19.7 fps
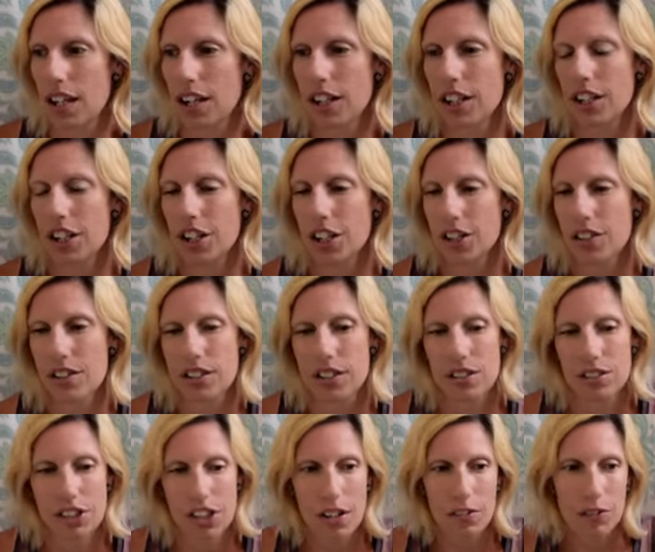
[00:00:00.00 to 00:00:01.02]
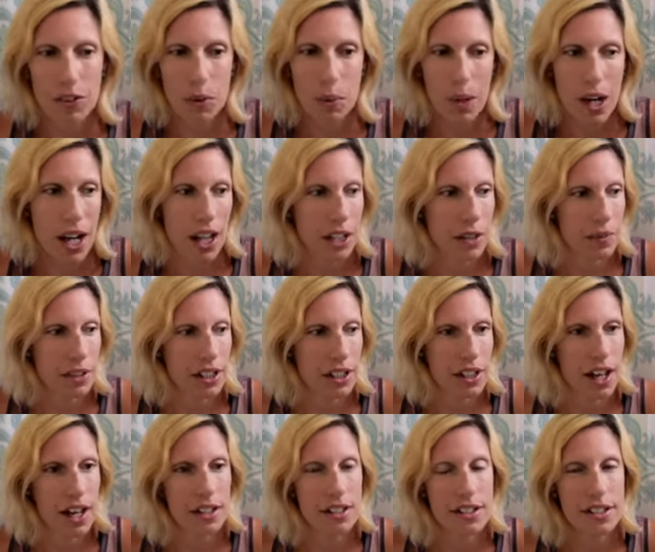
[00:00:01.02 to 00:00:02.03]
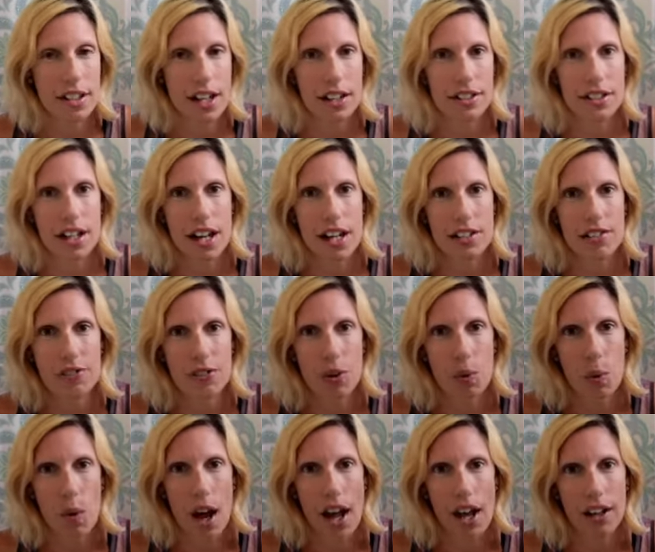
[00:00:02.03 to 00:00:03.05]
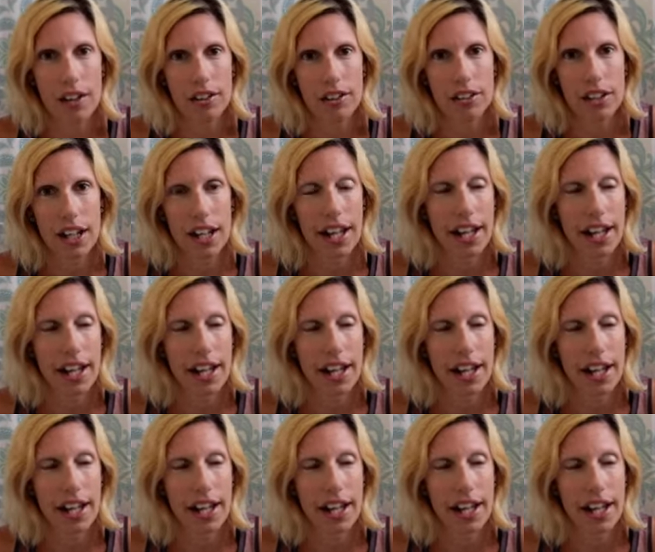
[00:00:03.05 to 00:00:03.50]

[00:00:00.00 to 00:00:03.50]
you know, so Jeff will probably be at his dad's house for a while,